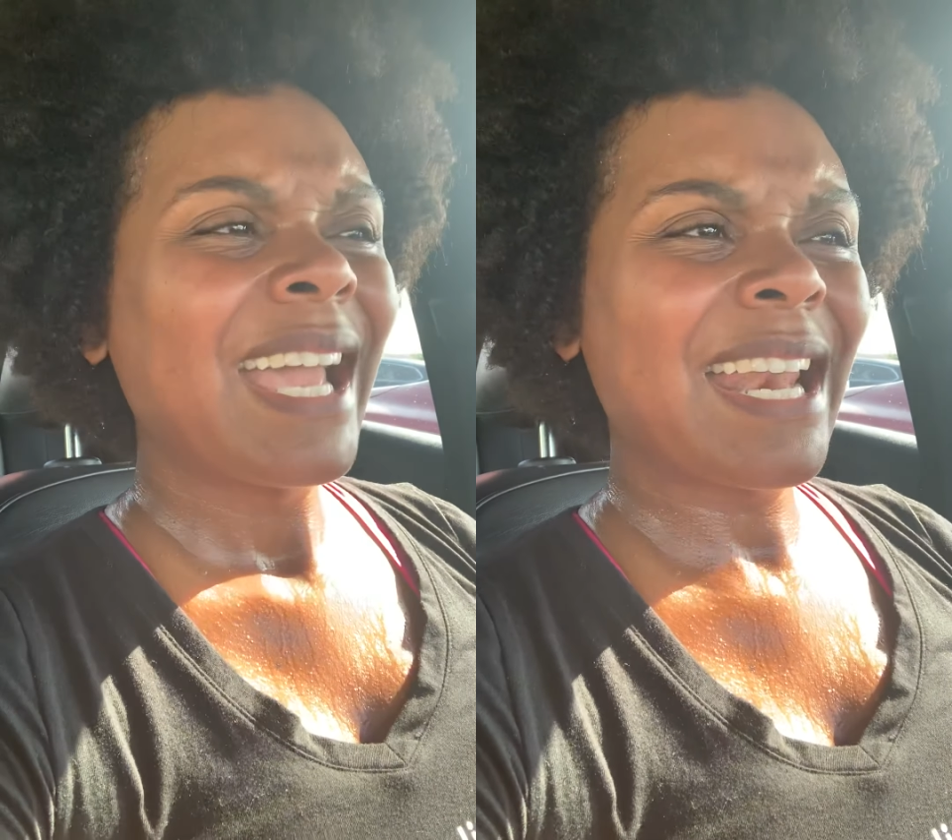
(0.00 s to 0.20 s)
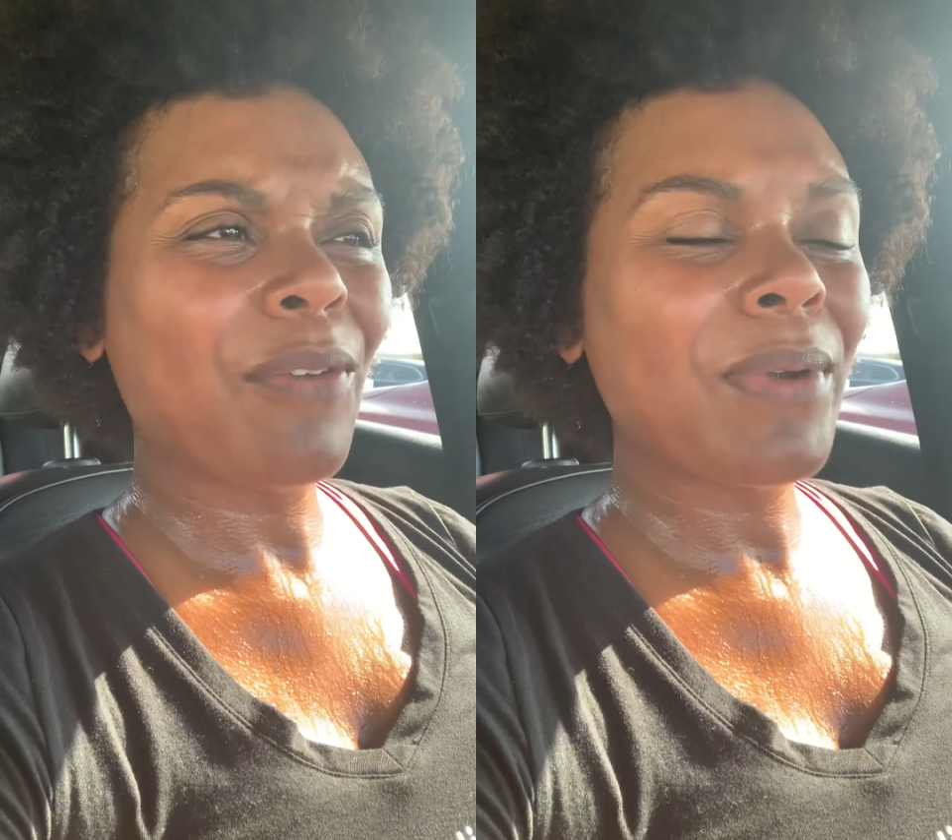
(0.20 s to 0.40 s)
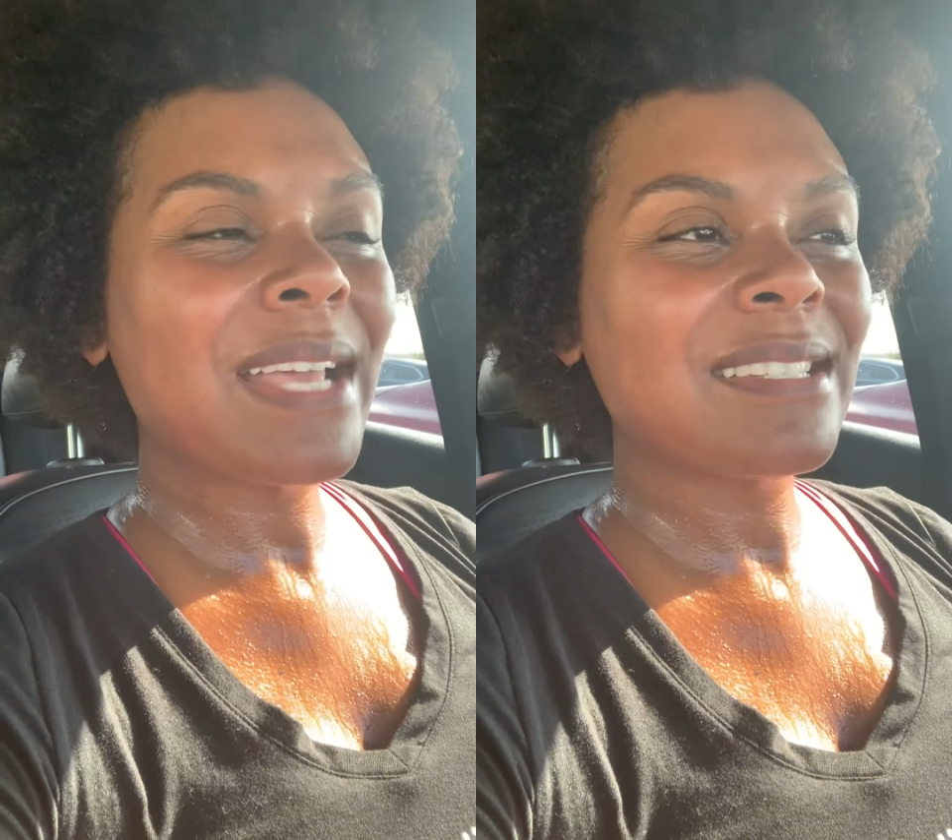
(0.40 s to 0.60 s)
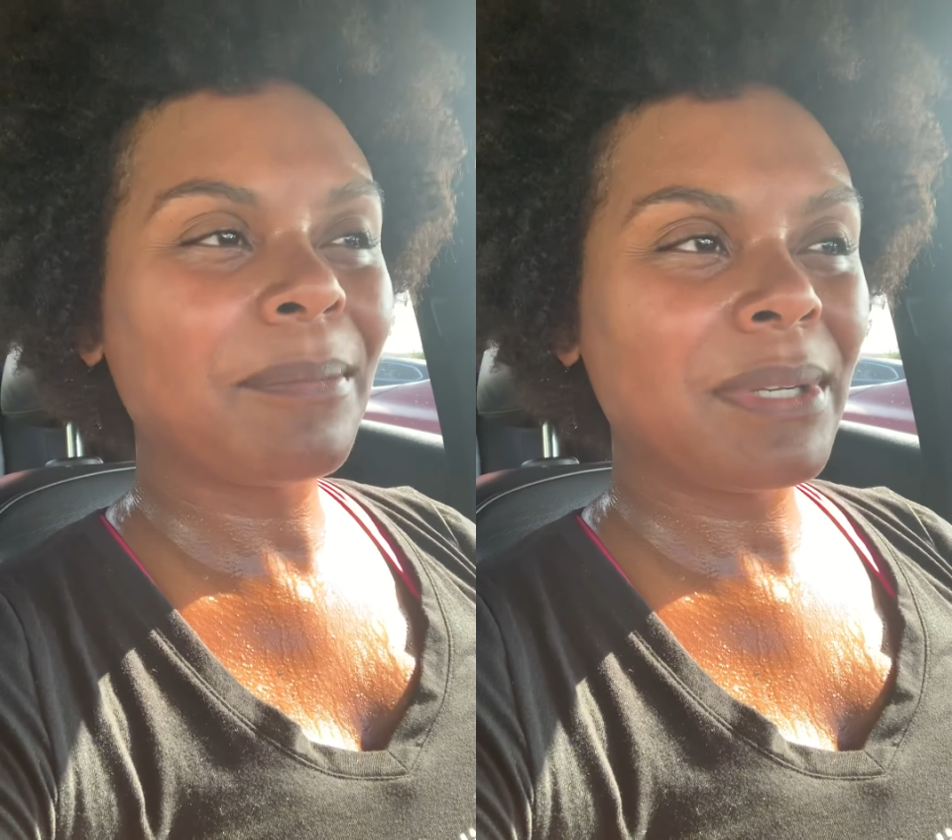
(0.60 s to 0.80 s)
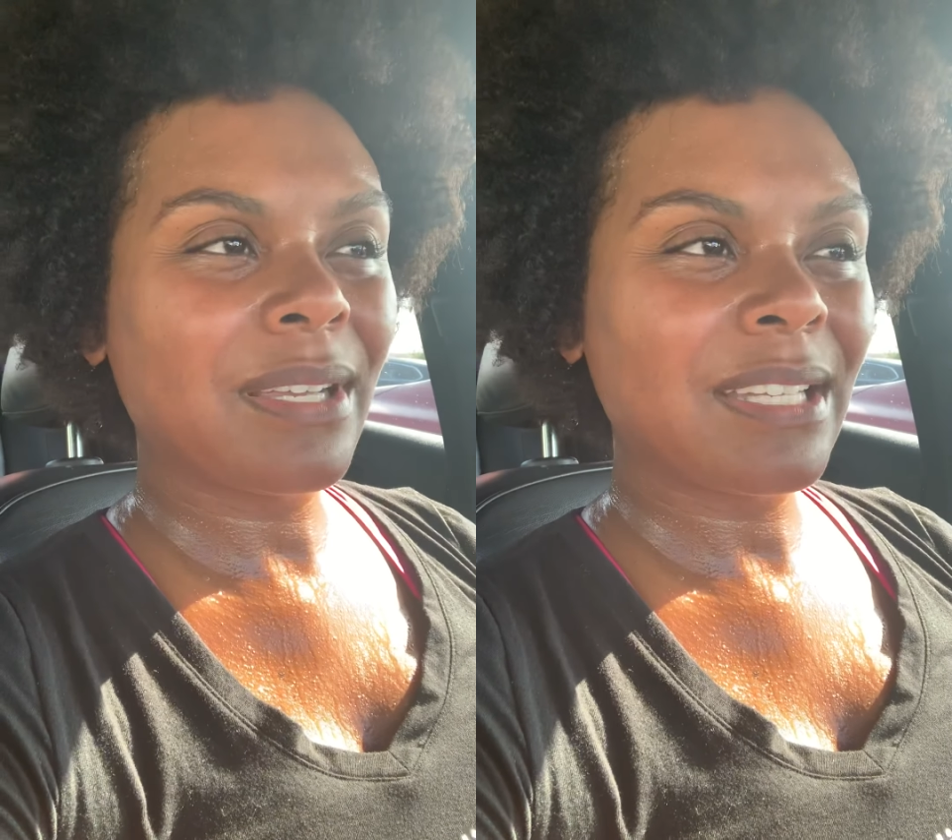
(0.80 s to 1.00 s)
And I read
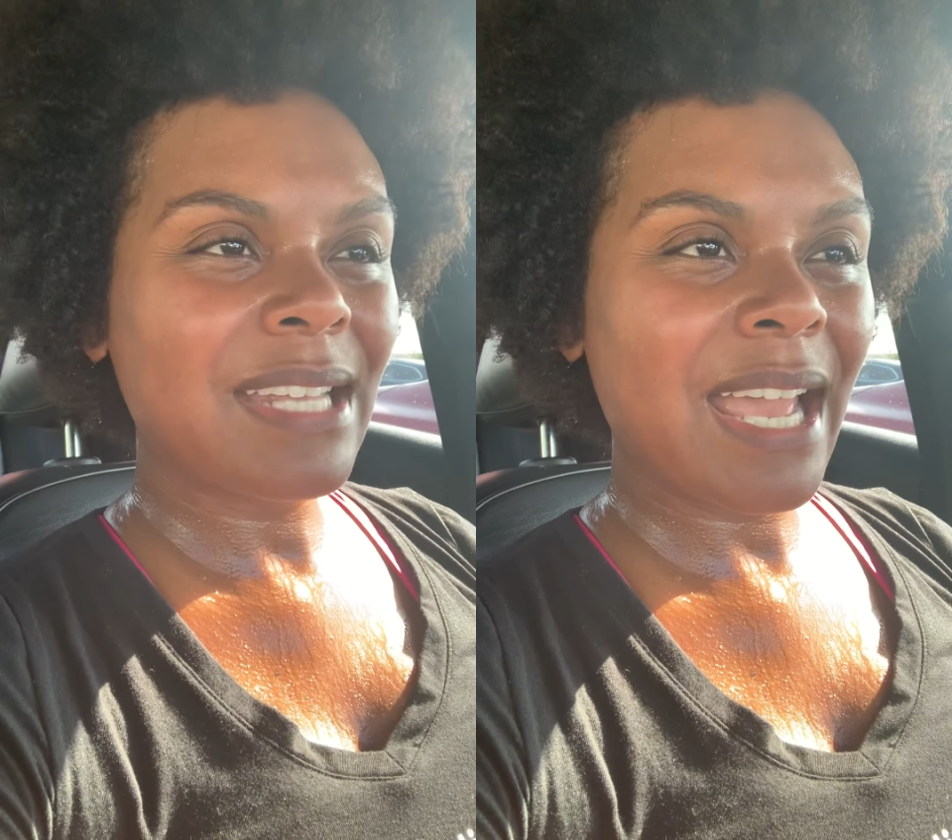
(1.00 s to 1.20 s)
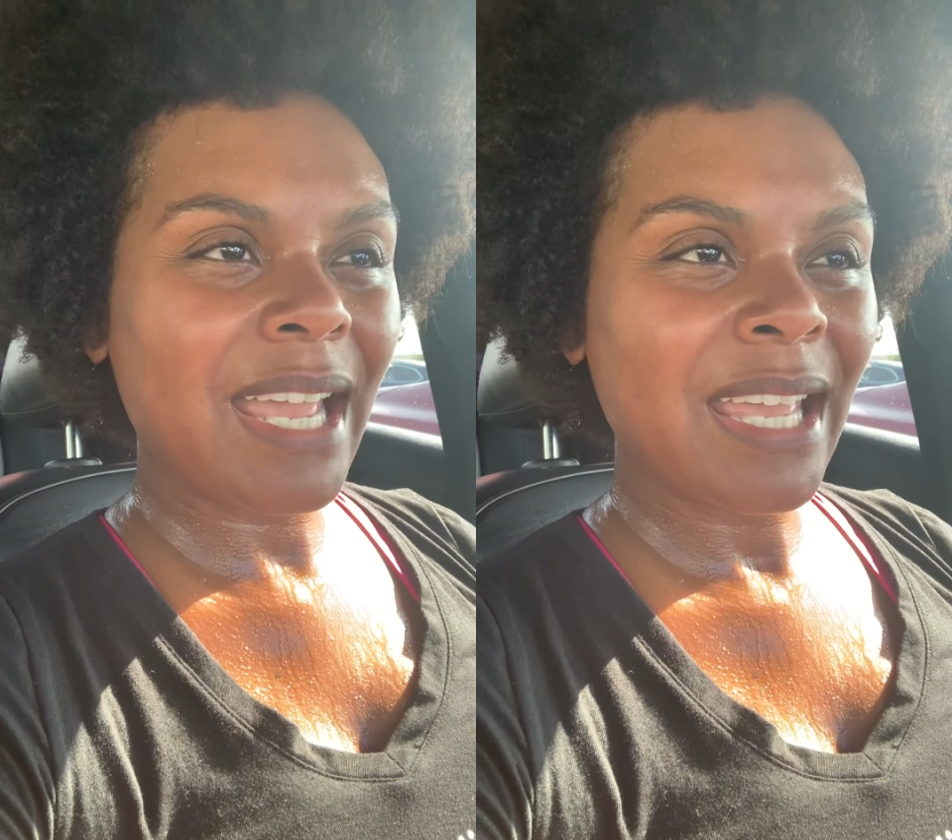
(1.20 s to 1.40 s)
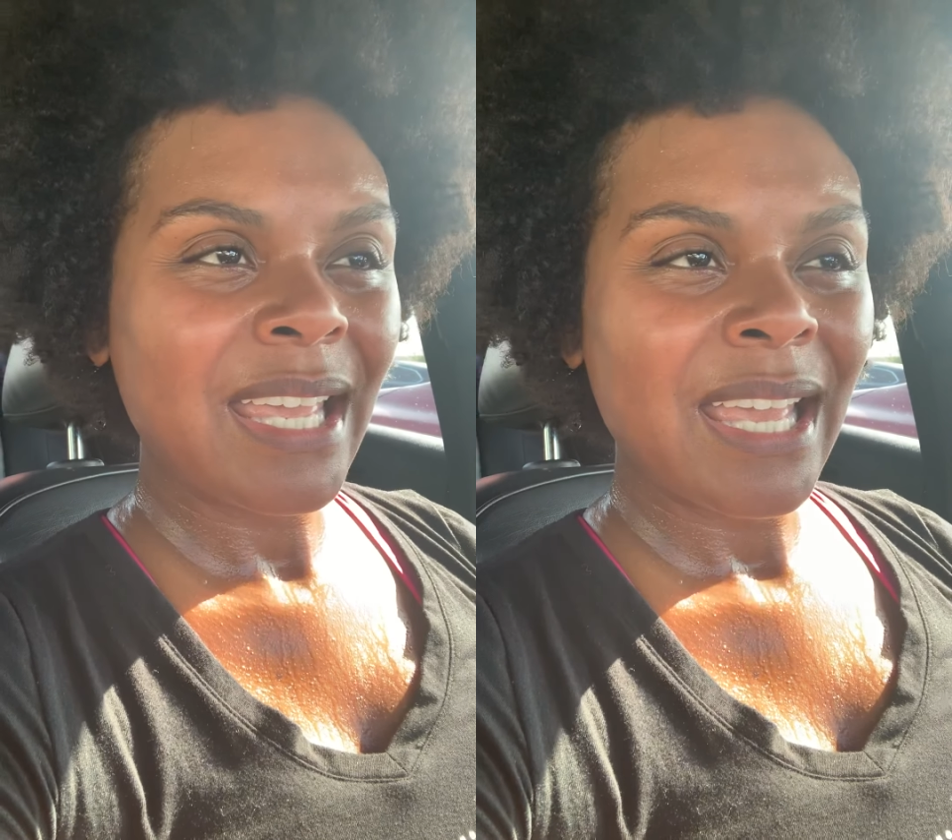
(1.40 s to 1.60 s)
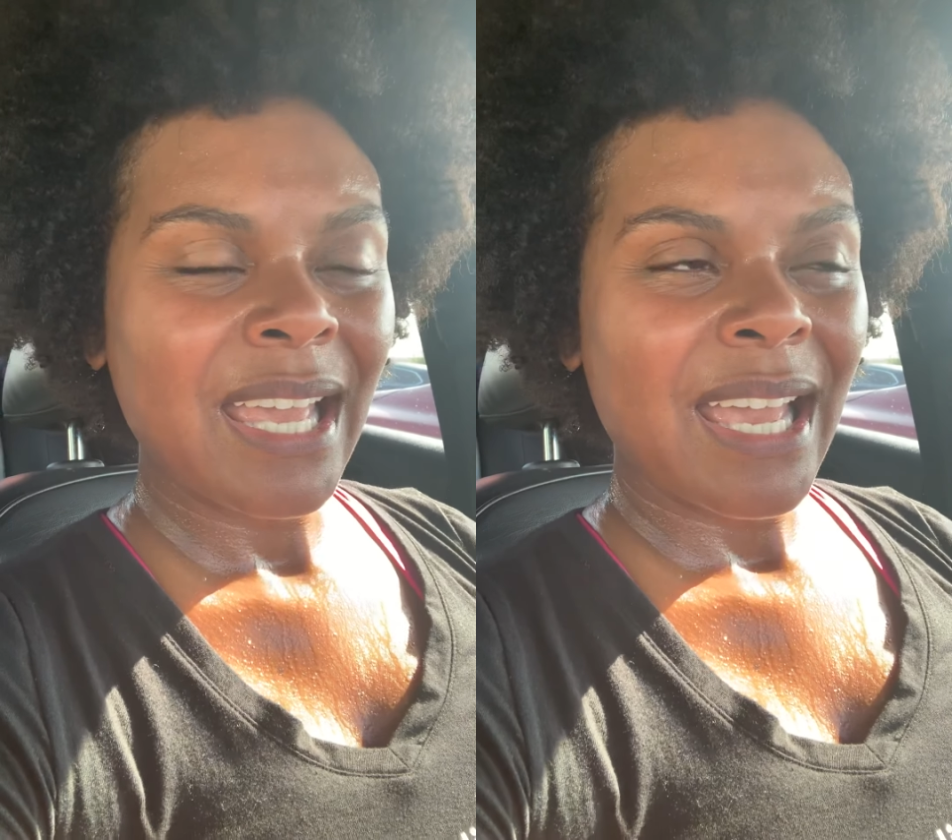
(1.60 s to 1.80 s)
something the other day